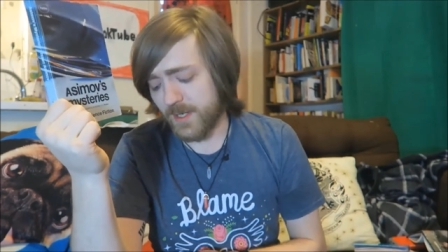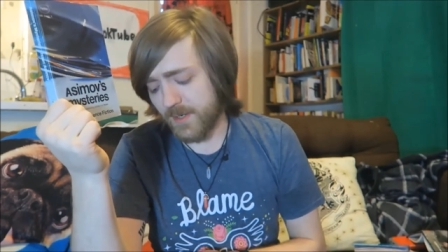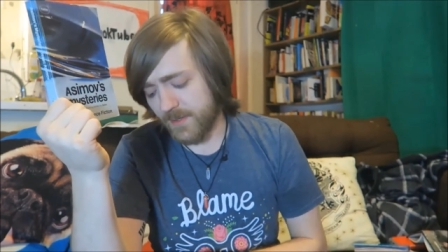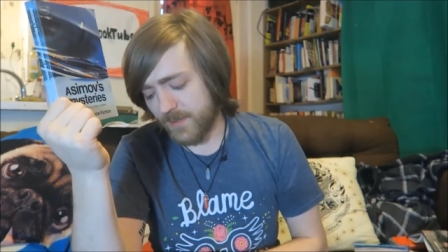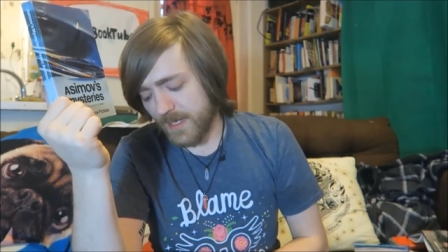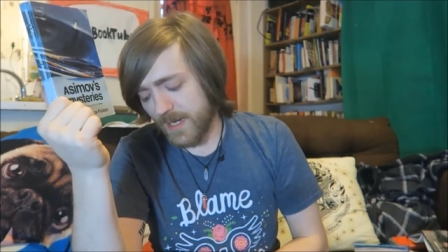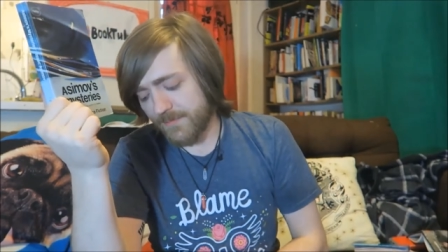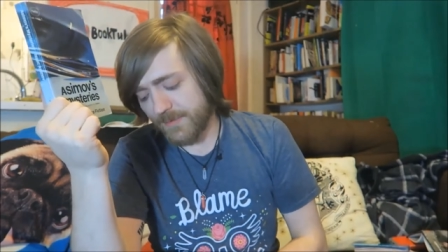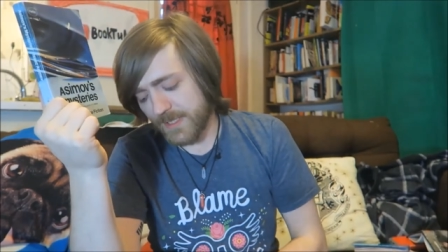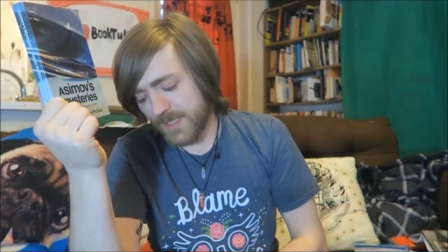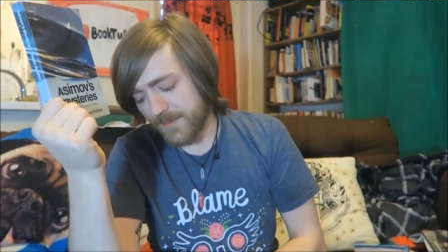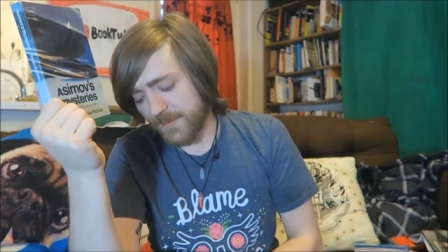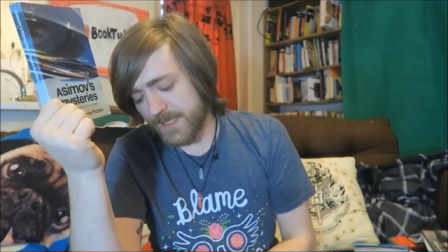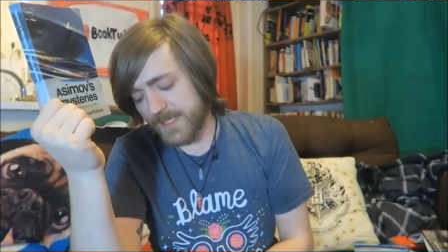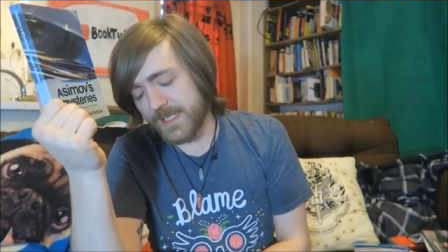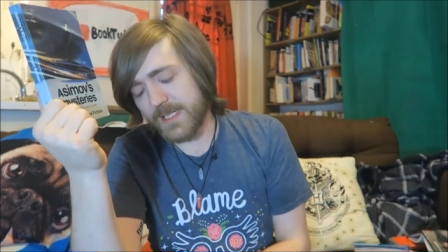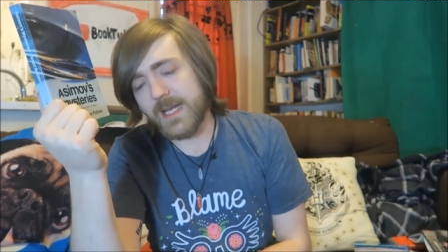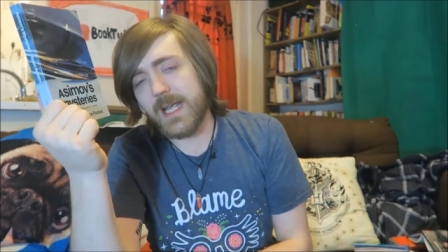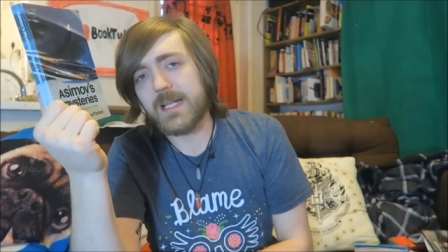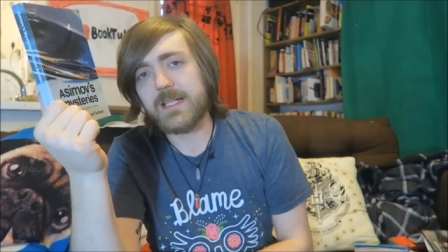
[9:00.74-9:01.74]
So every
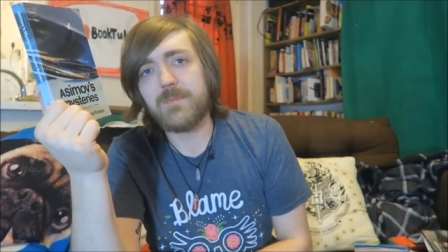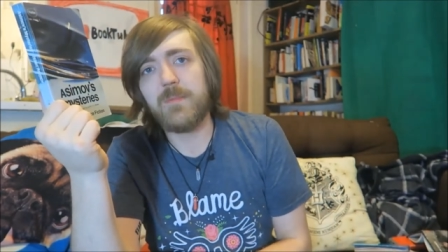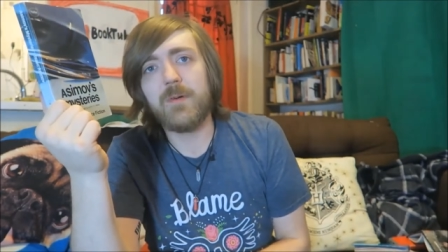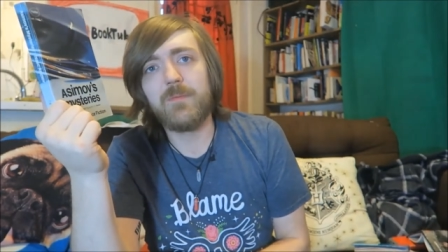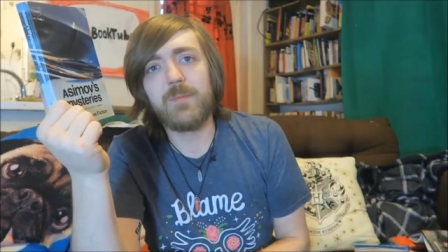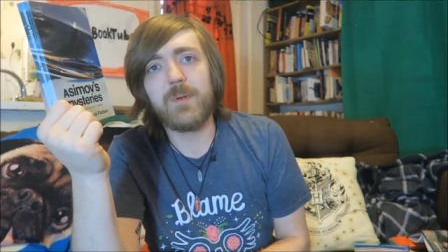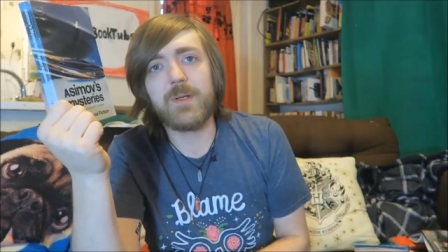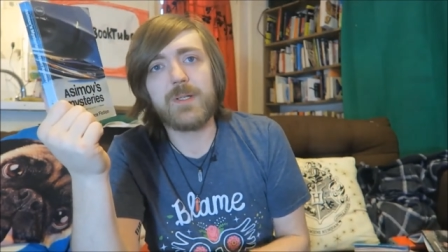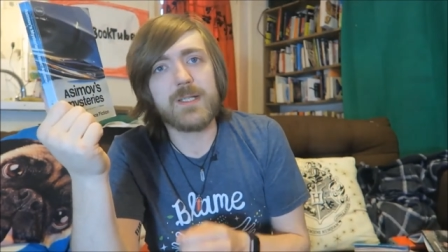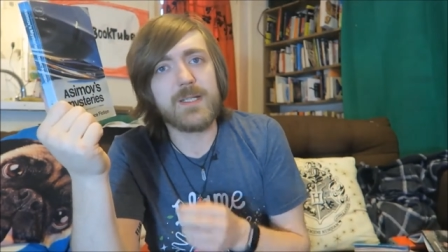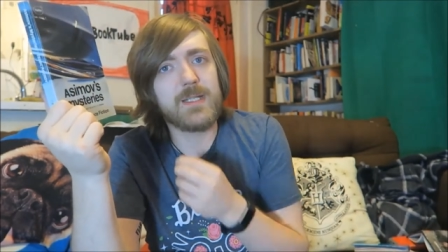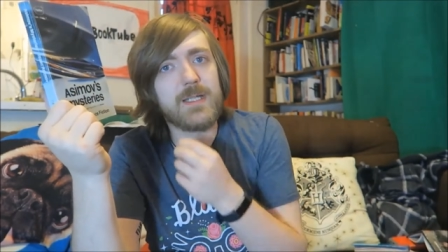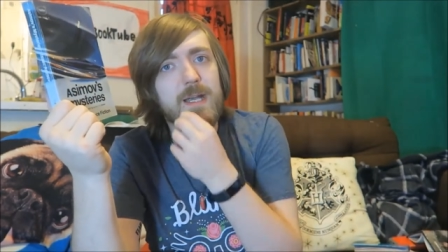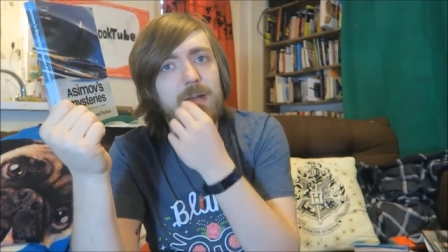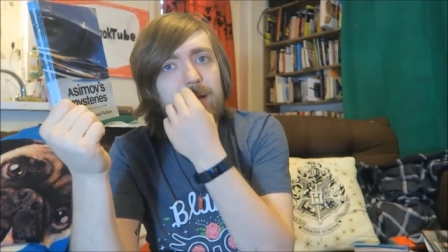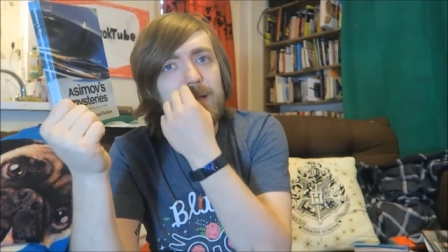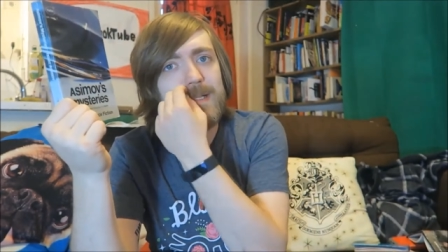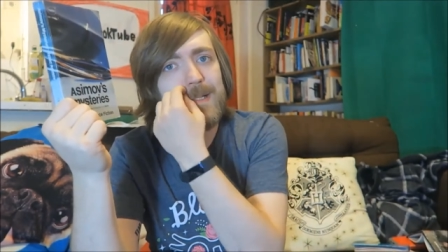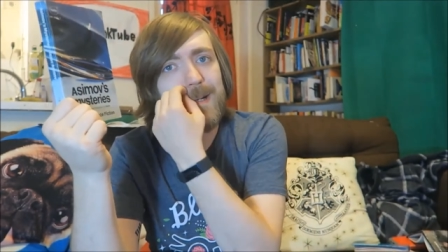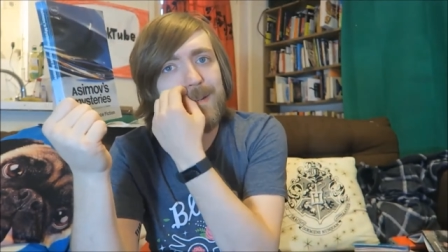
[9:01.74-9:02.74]
time I see Asimov books in
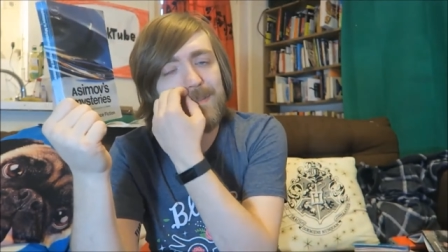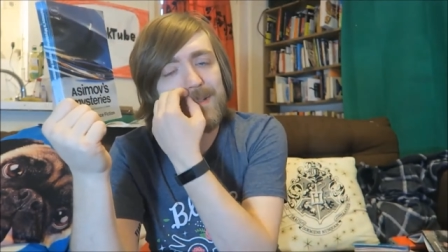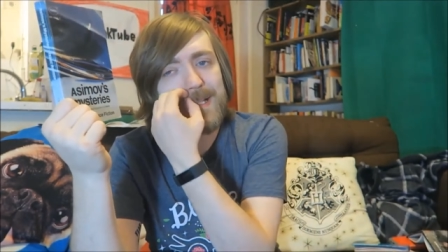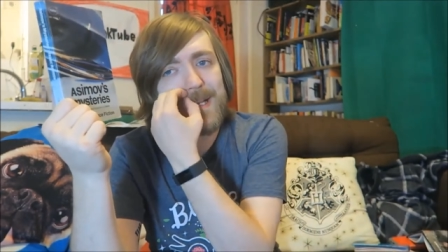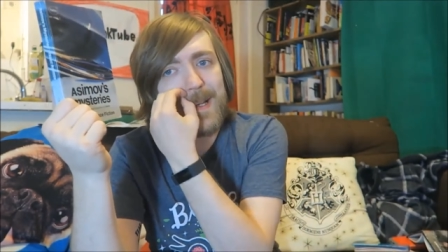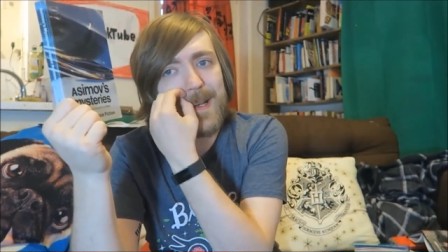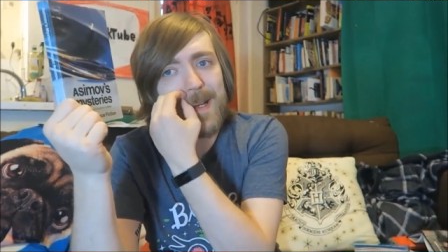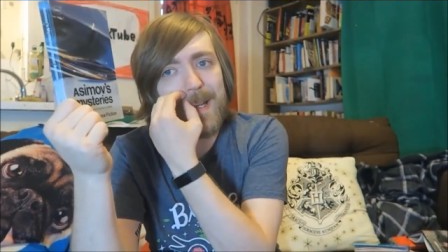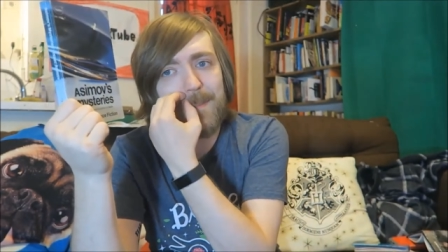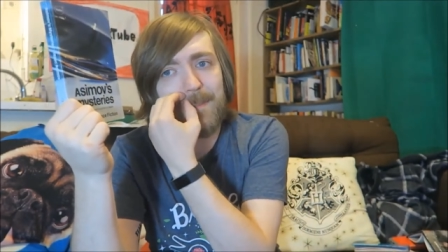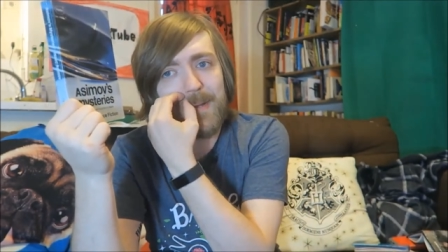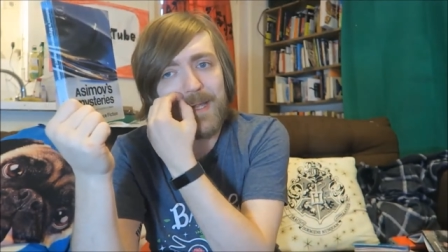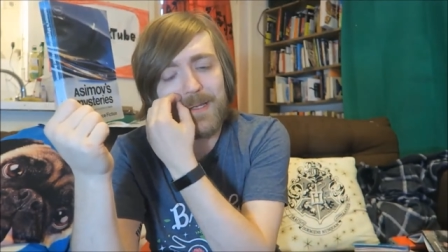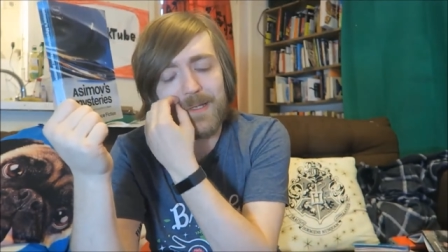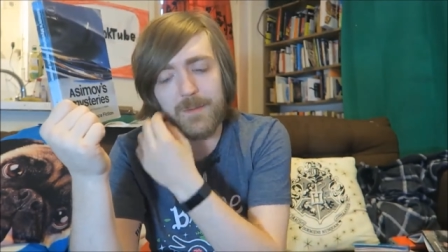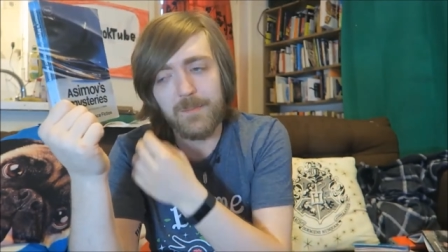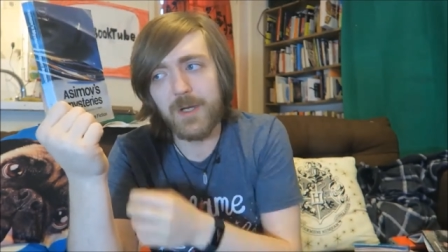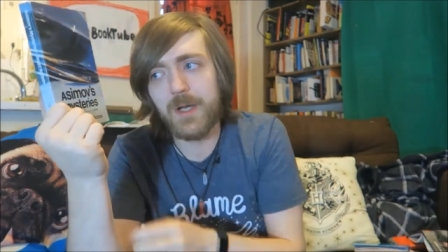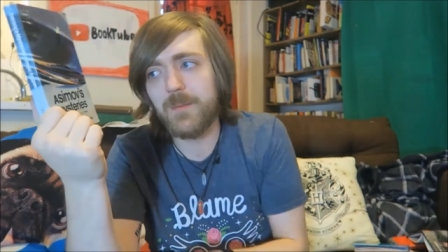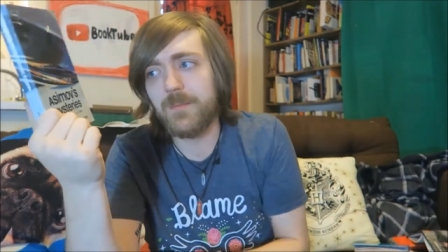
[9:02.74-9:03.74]
charity shops, I
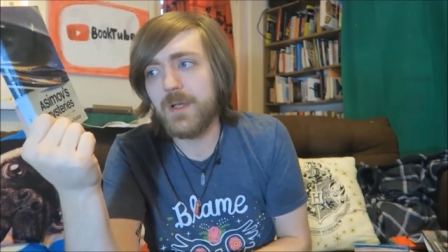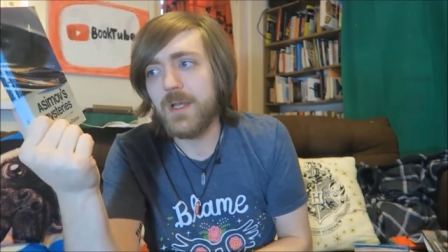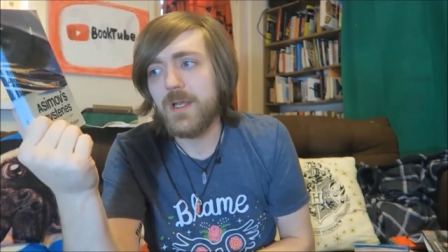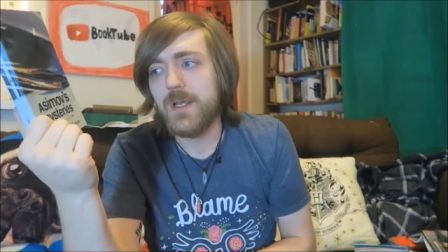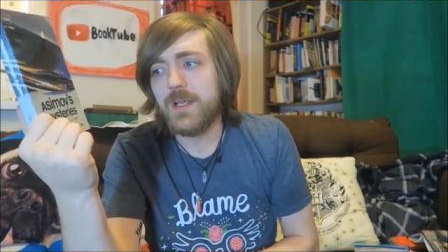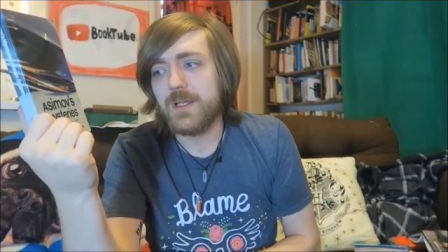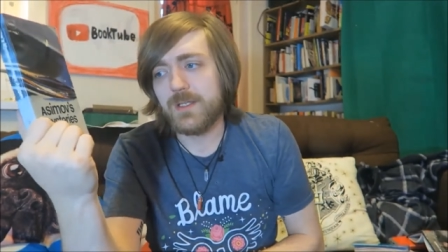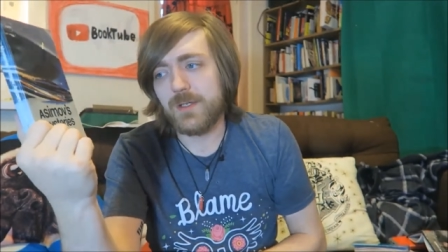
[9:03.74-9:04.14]
pick them up.